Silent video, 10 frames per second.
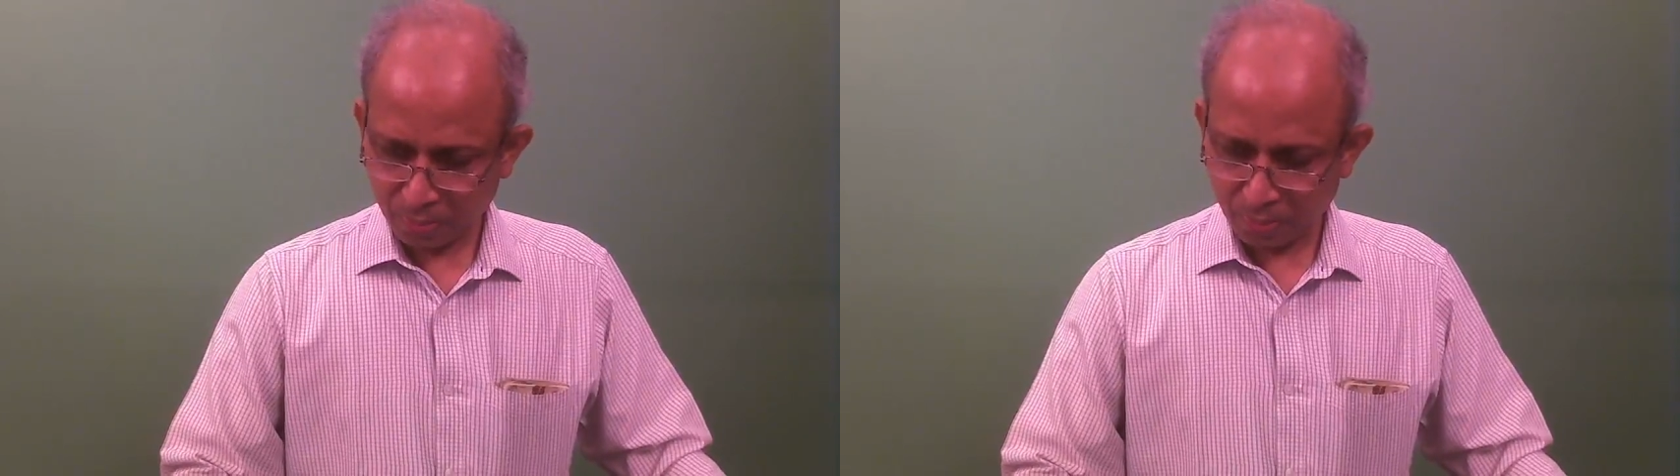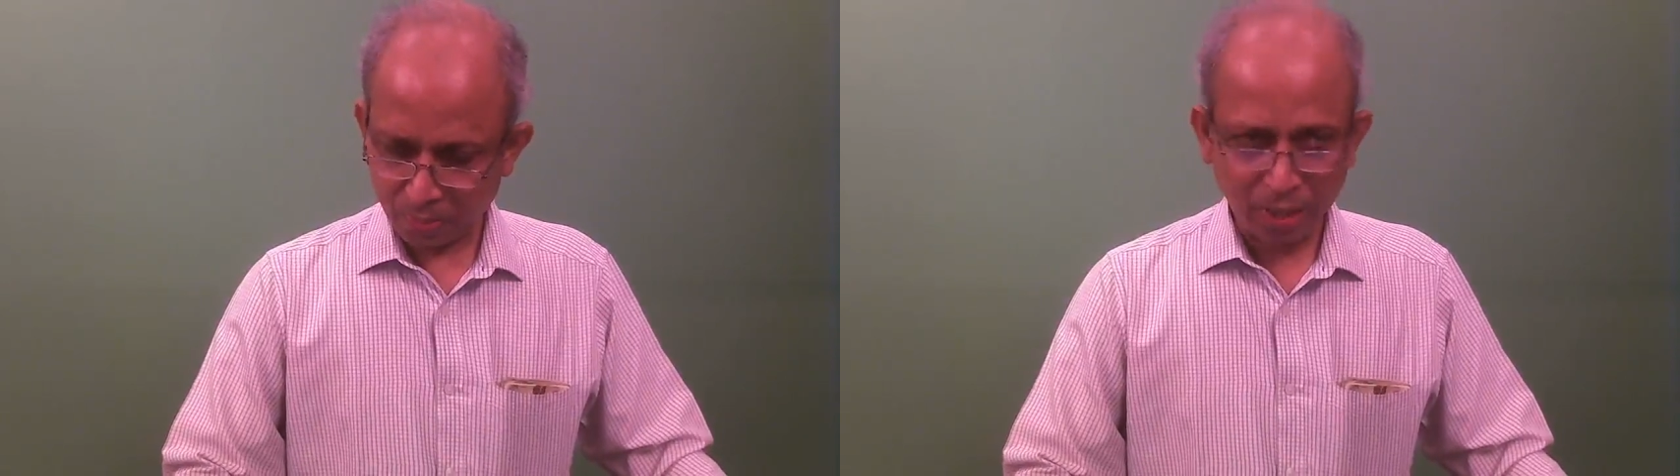
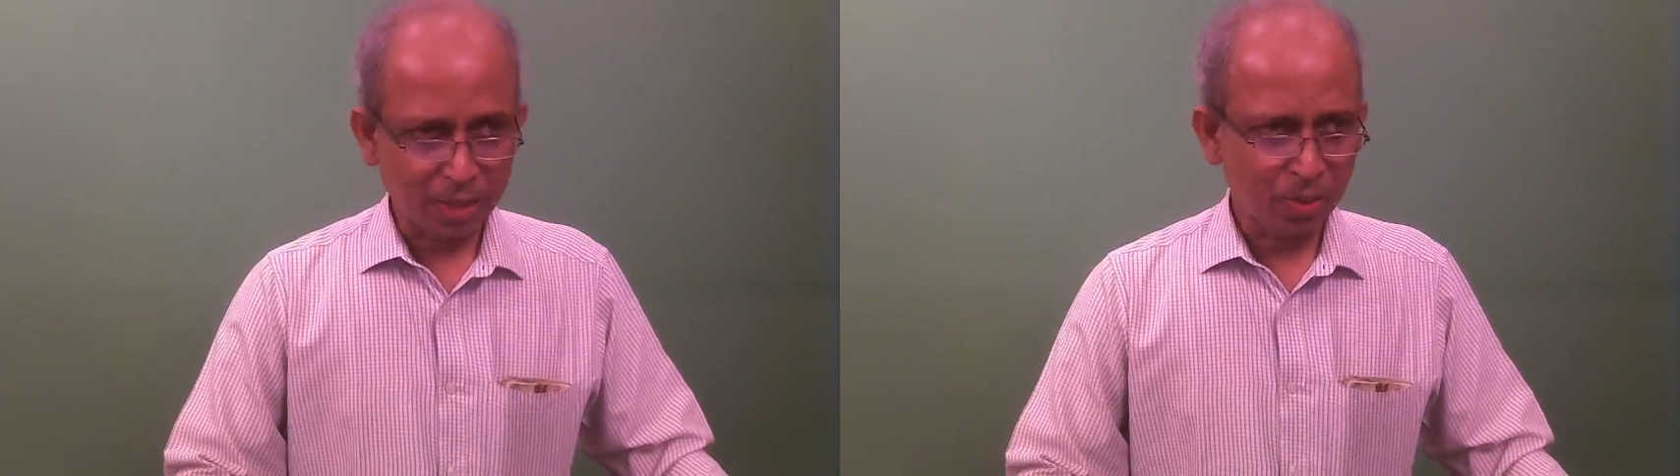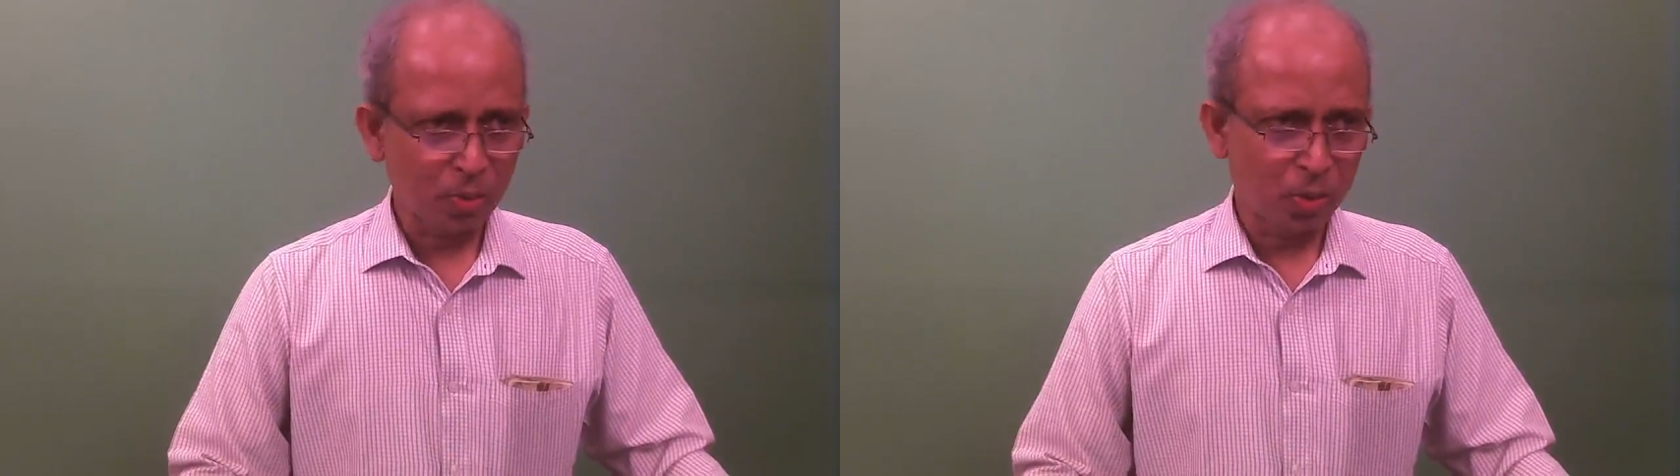So I
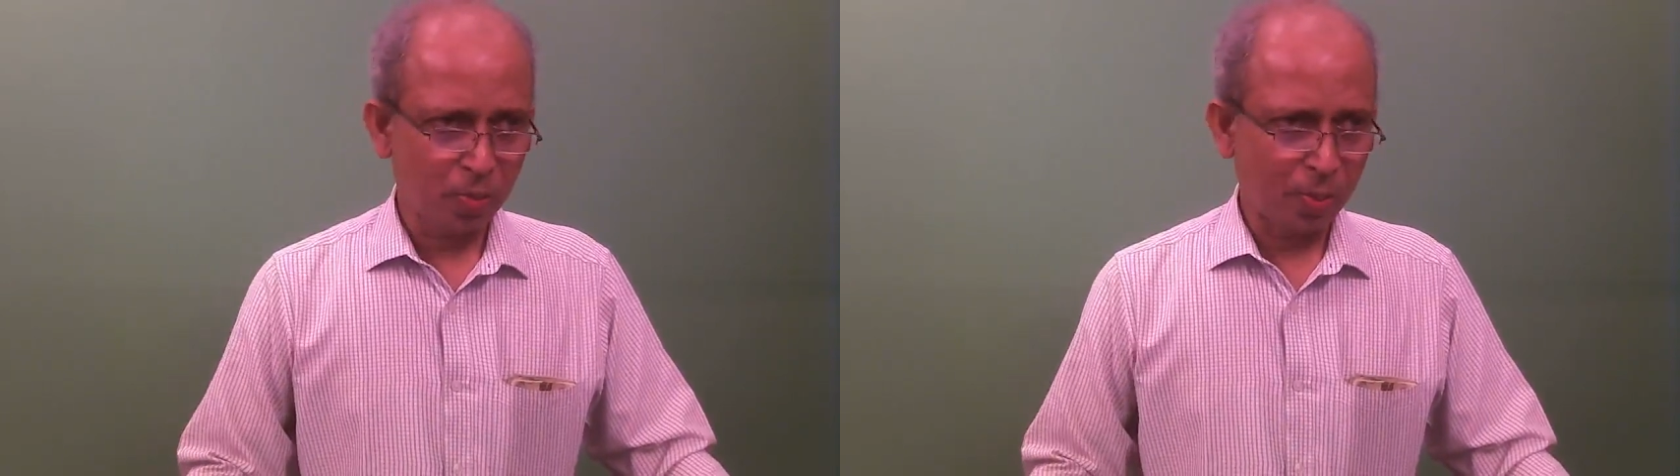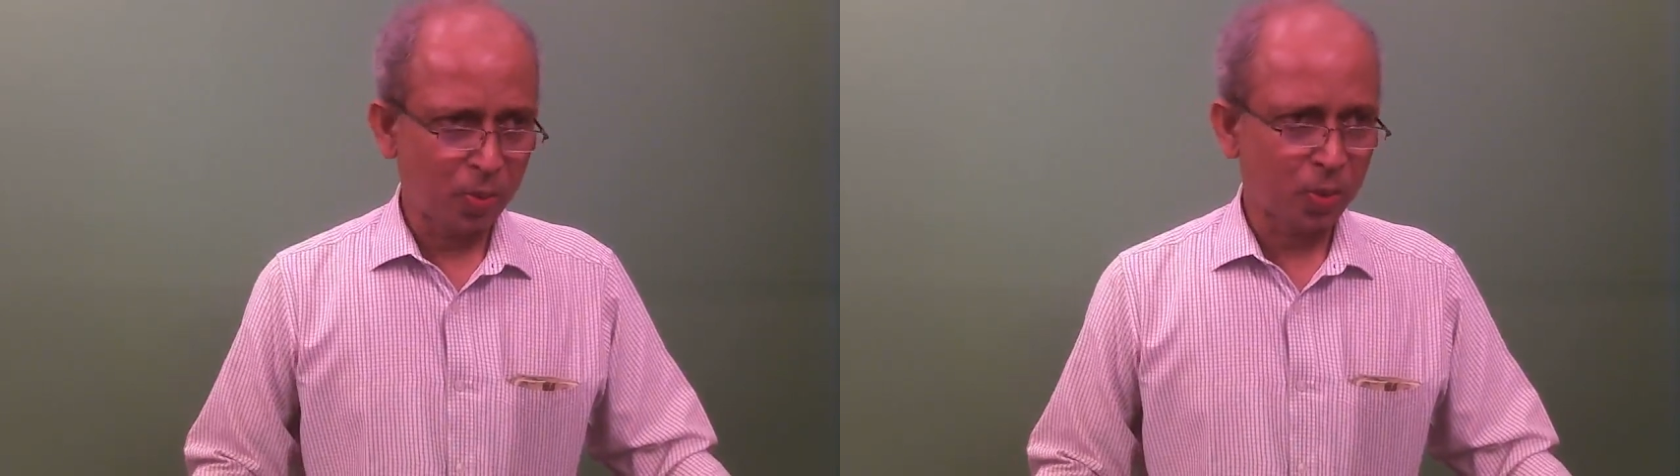think we should
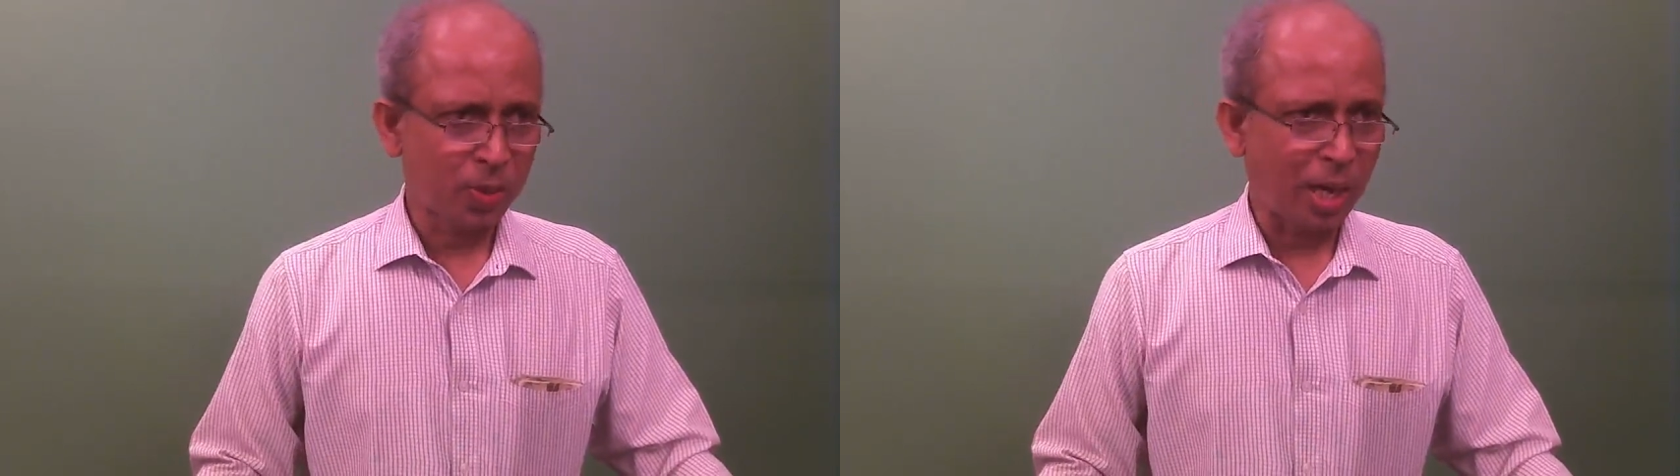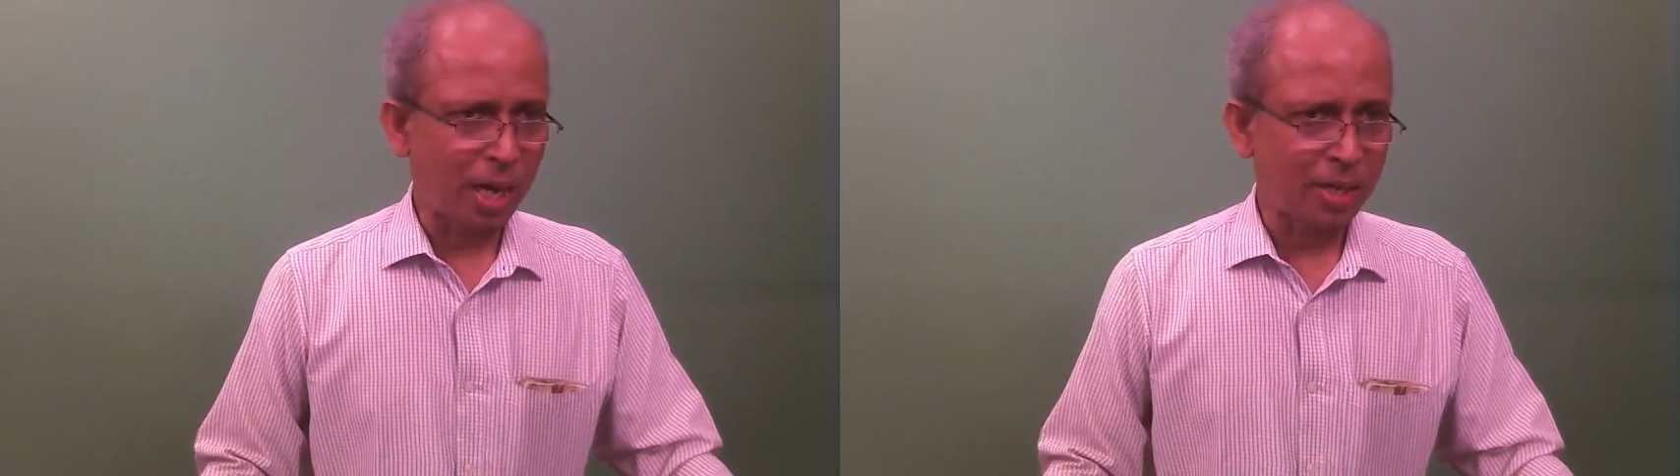be able to
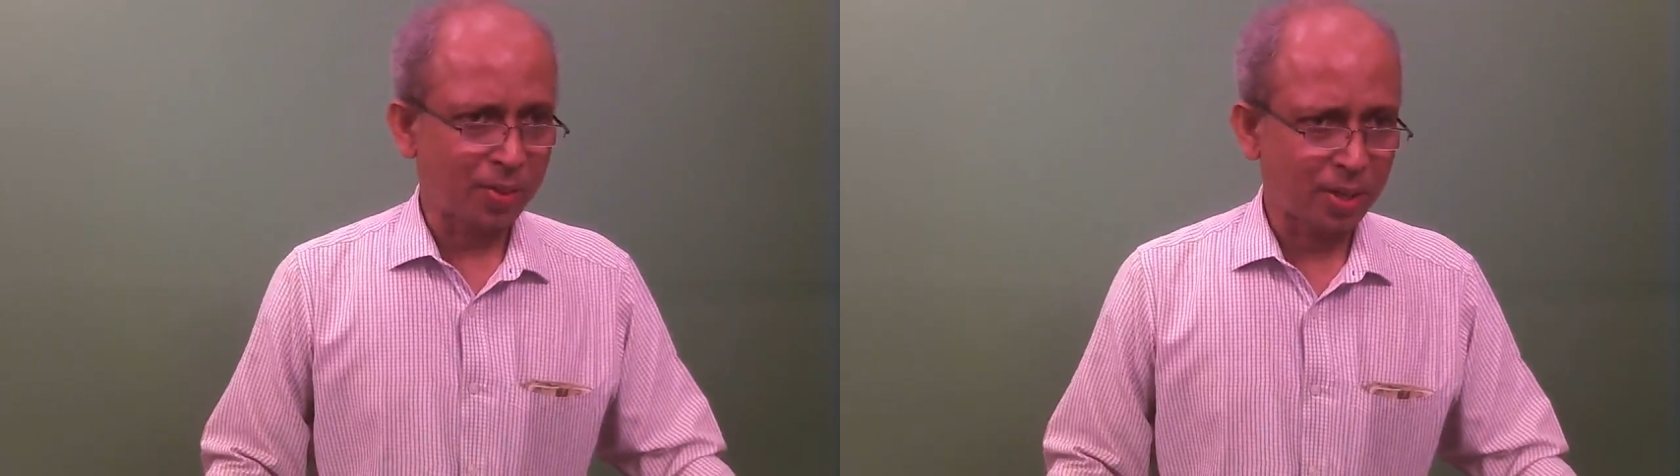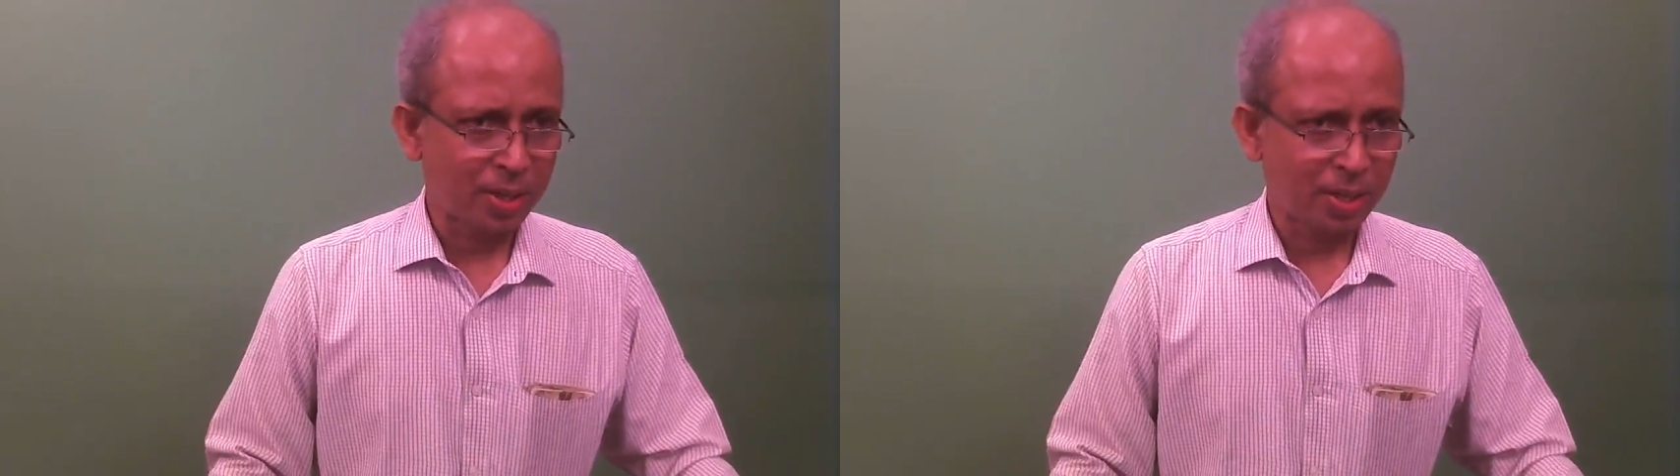scan
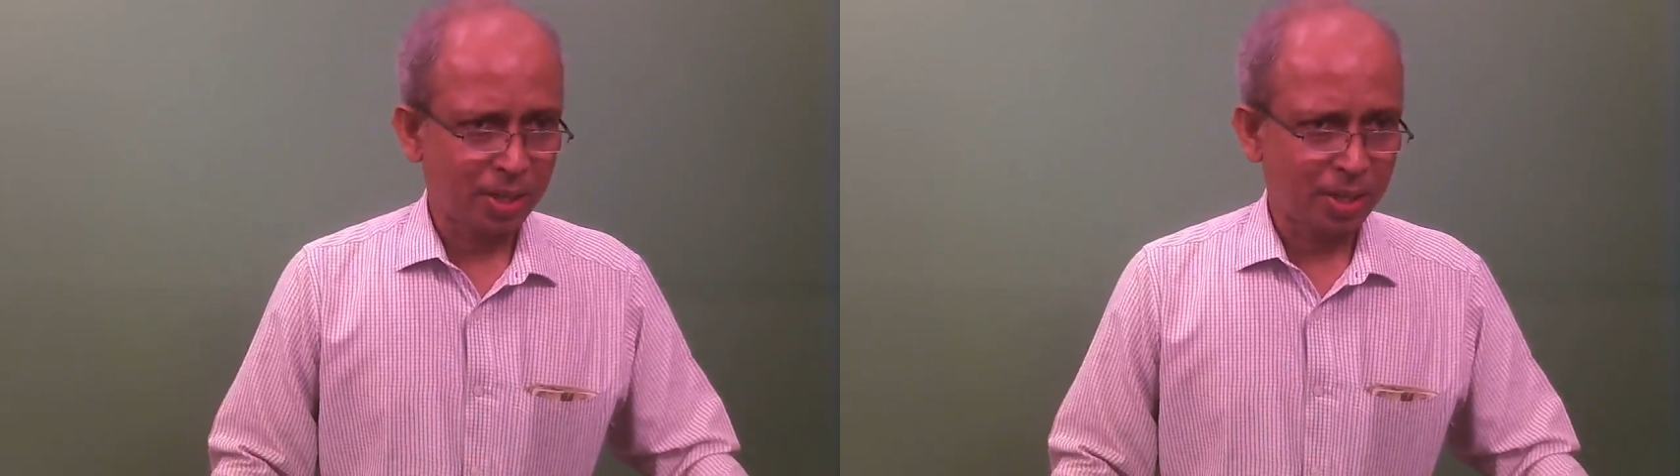our